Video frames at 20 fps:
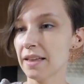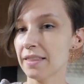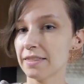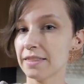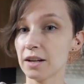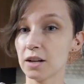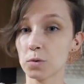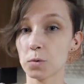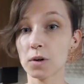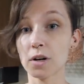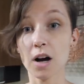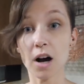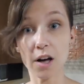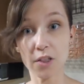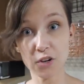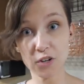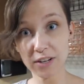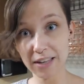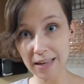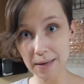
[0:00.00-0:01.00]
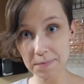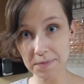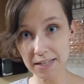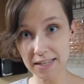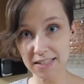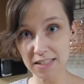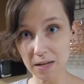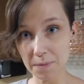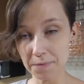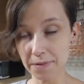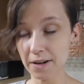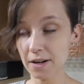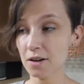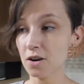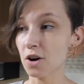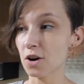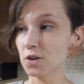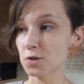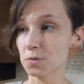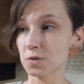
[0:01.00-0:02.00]
There were other campsites up
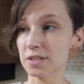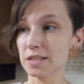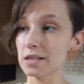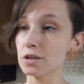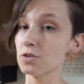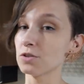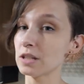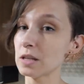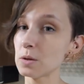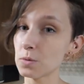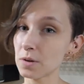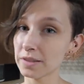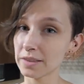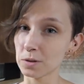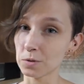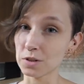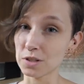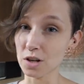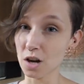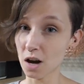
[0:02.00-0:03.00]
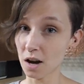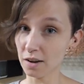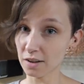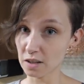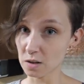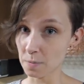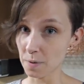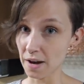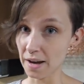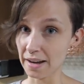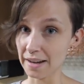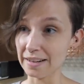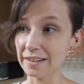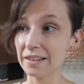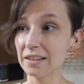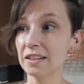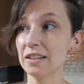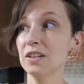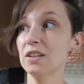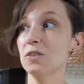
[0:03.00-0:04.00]
there. Ours was the only one that was
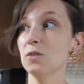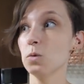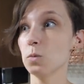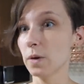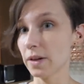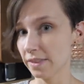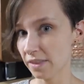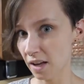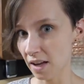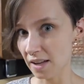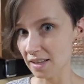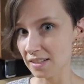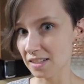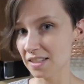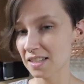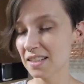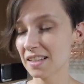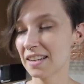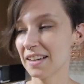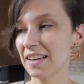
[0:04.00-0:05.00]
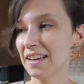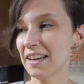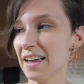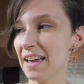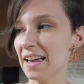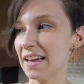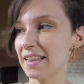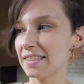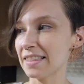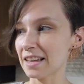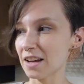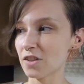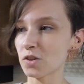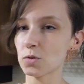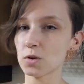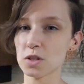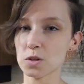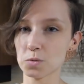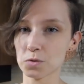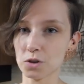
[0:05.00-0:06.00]
occupied with us, and the other
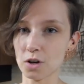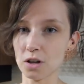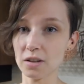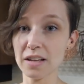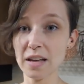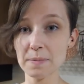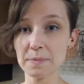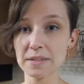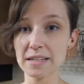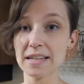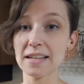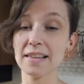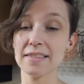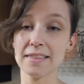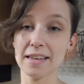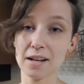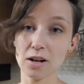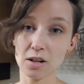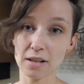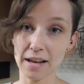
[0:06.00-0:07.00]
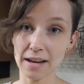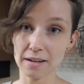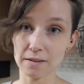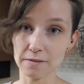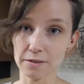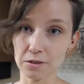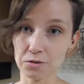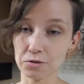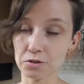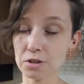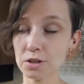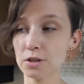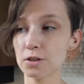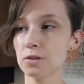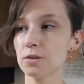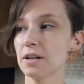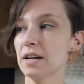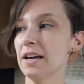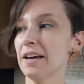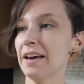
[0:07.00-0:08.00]
ones were all empty. They all had a view,
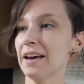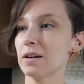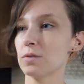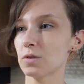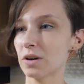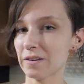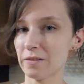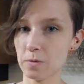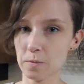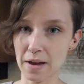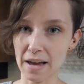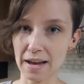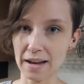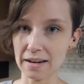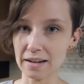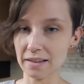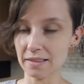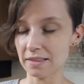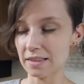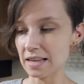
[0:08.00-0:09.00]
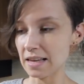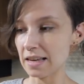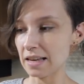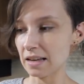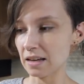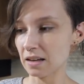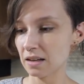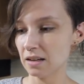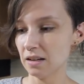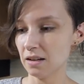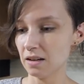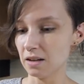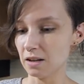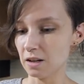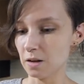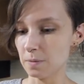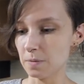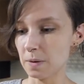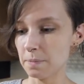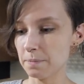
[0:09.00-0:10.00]
too, and one of them had the
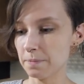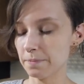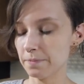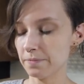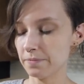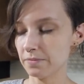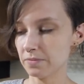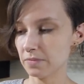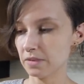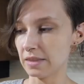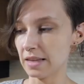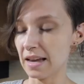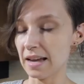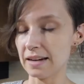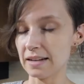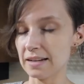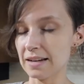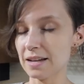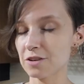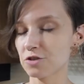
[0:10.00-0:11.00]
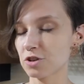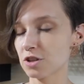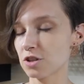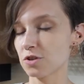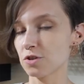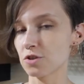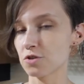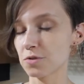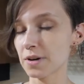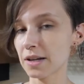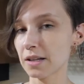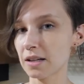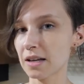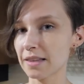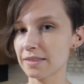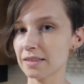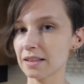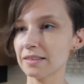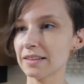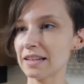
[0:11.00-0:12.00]
they had an entrance to a
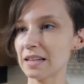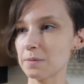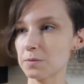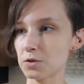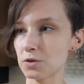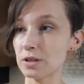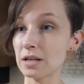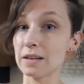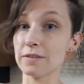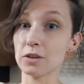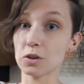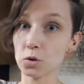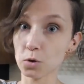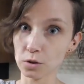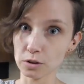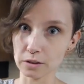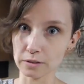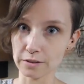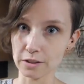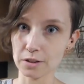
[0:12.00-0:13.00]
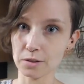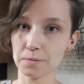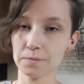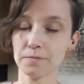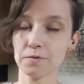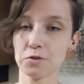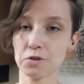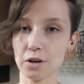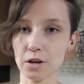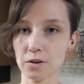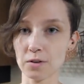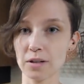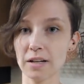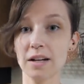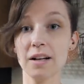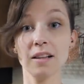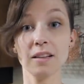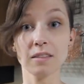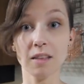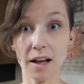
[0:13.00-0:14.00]
trailhead that led up to an even cooler view. So,
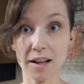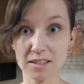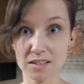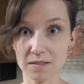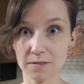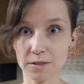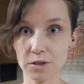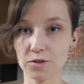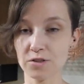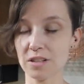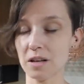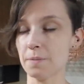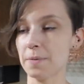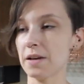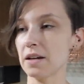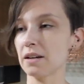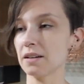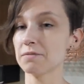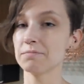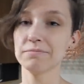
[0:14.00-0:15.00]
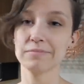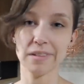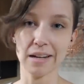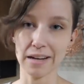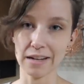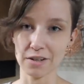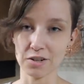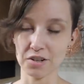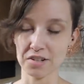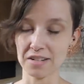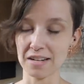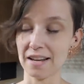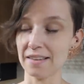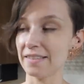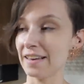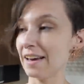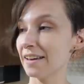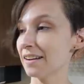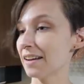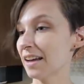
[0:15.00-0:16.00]
lots of views up here. I
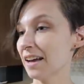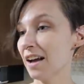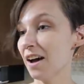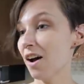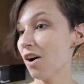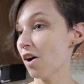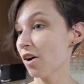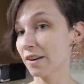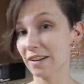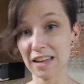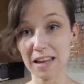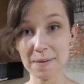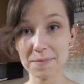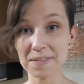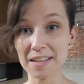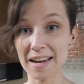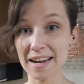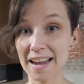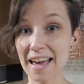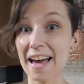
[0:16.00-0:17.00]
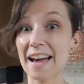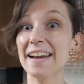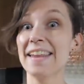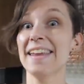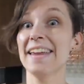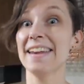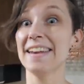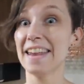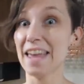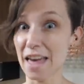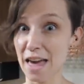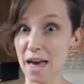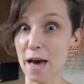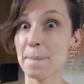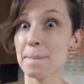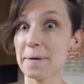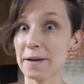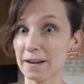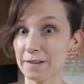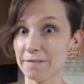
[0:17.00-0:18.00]
understand that. Our campsite had an
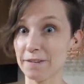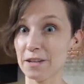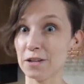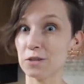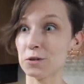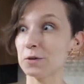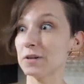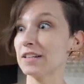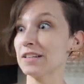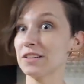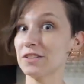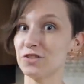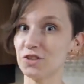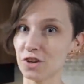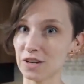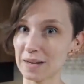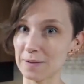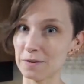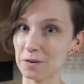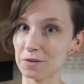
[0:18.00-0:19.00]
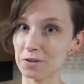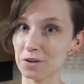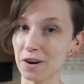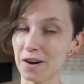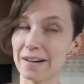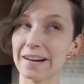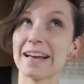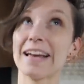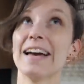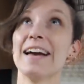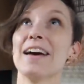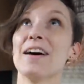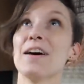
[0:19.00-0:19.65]
epic view. Don't get me wrong.